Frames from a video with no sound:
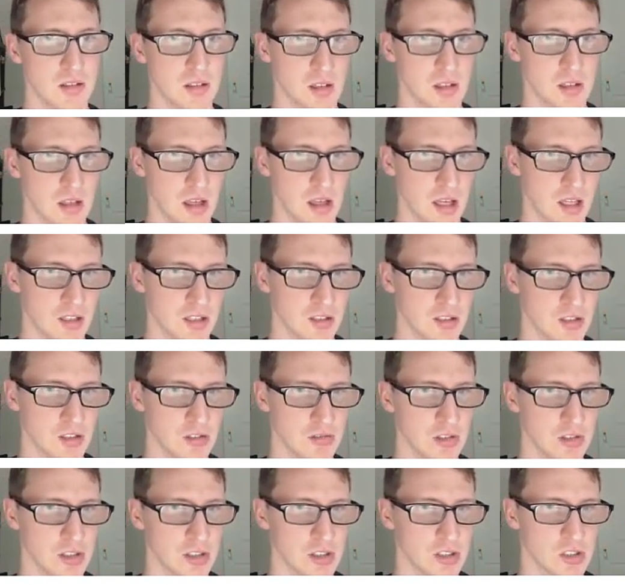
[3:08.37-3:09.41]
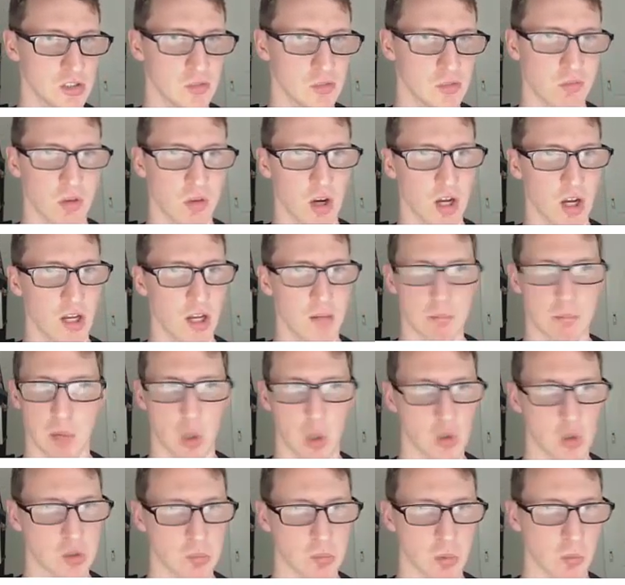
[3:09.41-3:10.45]
And you'll notice you'll find
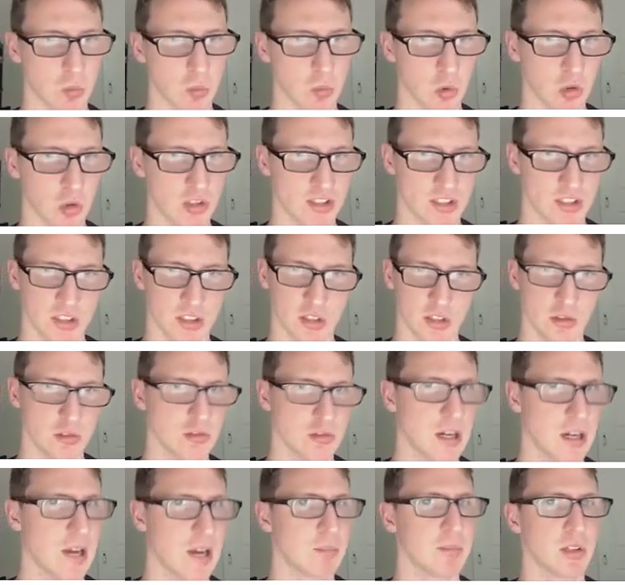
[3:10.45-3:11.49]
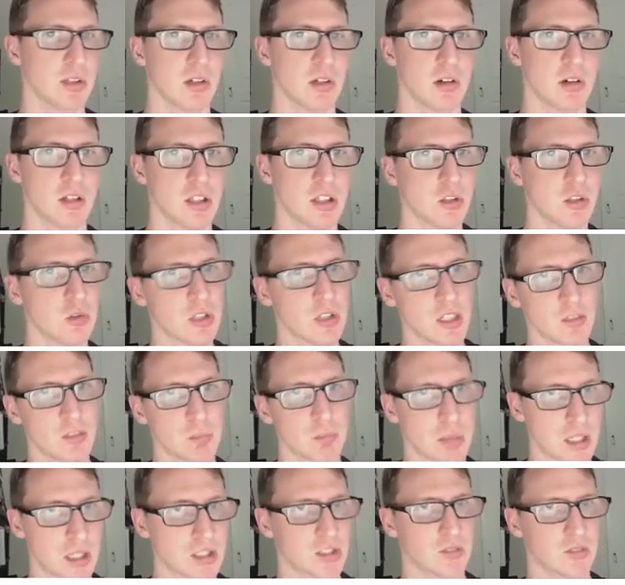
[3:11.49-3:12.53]
multiple books, and you'll get a
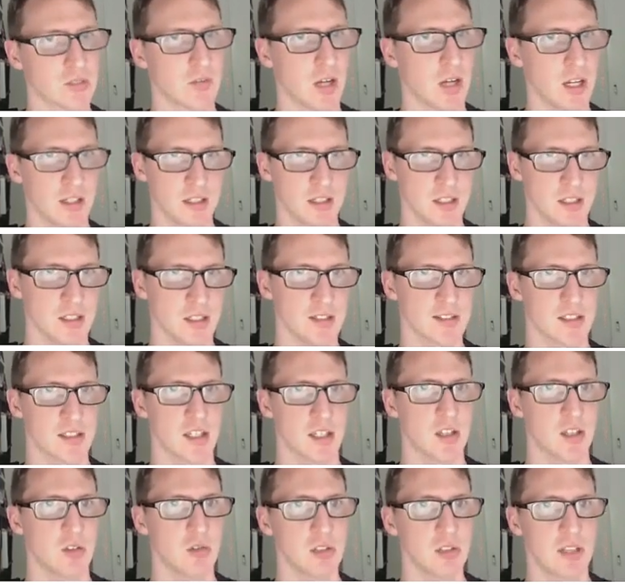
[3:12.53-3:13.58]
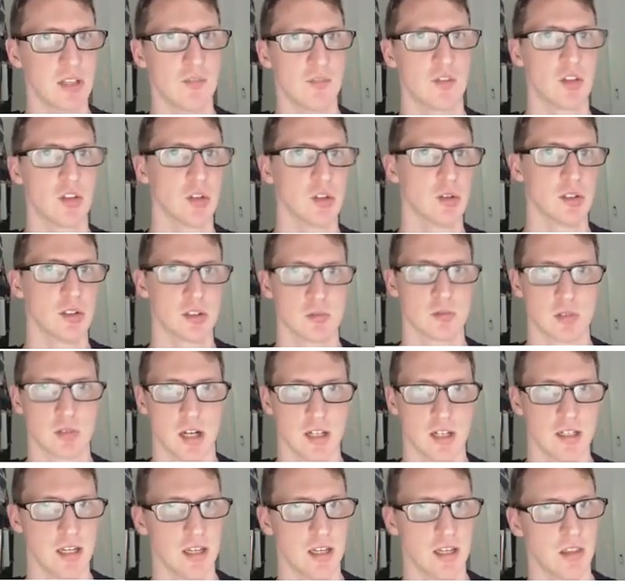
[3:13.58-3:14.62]
bunch of ideas, and all you have to do is write
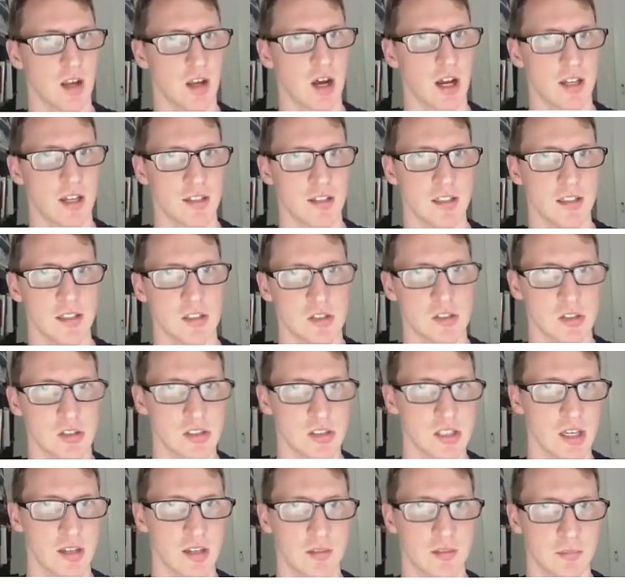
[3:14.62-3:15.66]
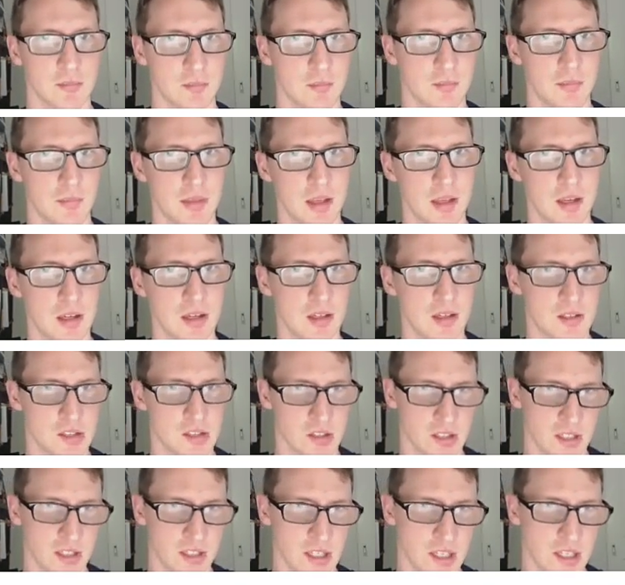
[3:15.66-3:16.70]
down the ideas you get. So the
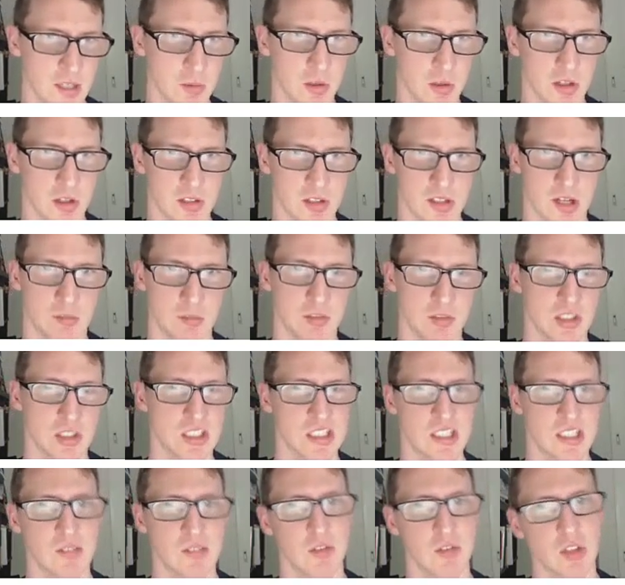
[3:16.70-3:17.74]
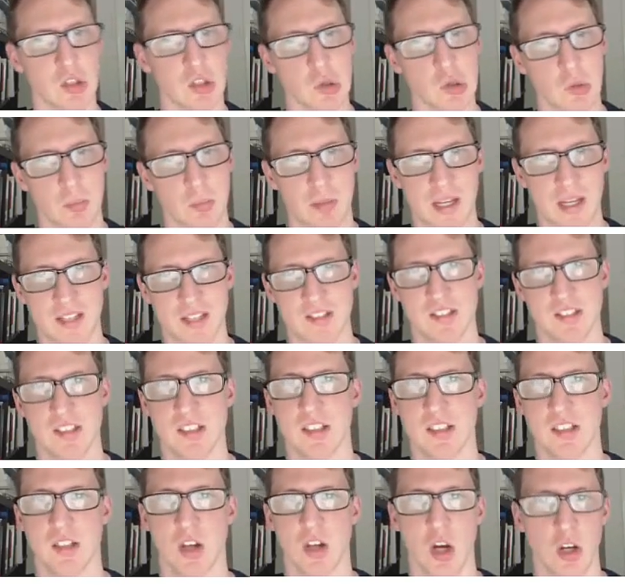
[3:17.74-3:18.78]
keywords. I'm just giving you a basic
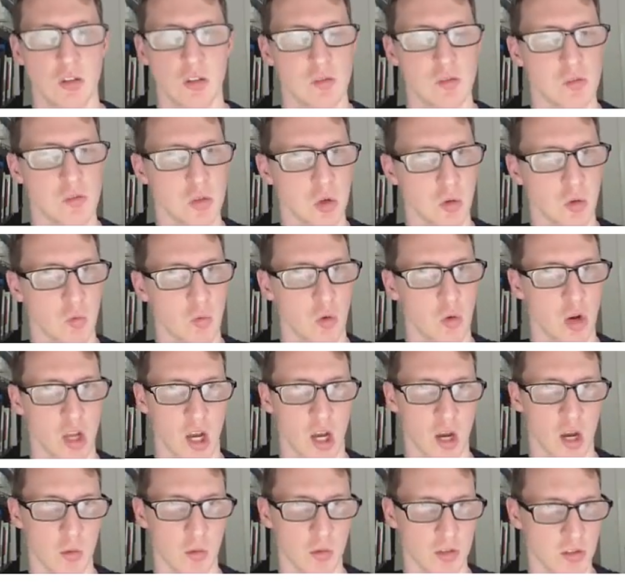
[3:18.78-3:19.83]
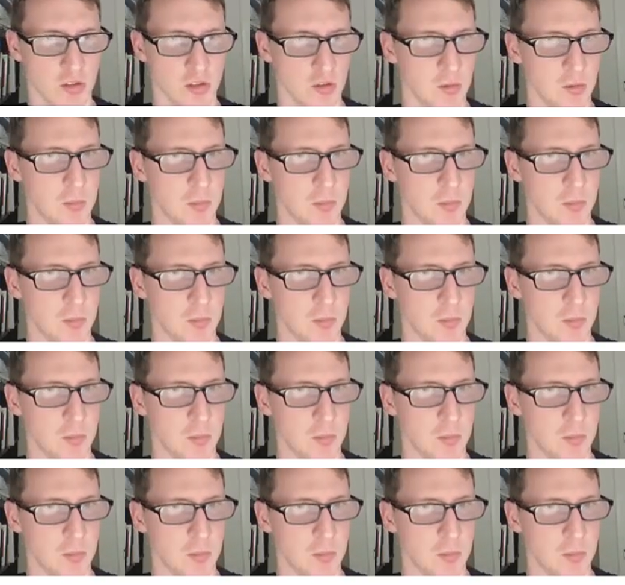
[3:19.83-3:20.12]
overview of what I would do